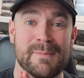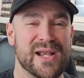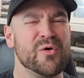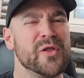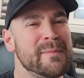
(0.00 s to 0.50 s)
I
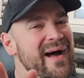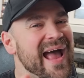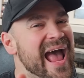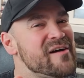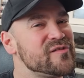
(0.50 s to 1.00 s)
know only about
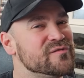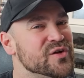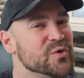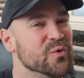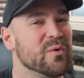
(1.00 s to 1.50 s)
half of
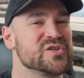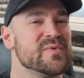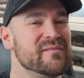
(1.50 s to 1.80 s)
you who watch my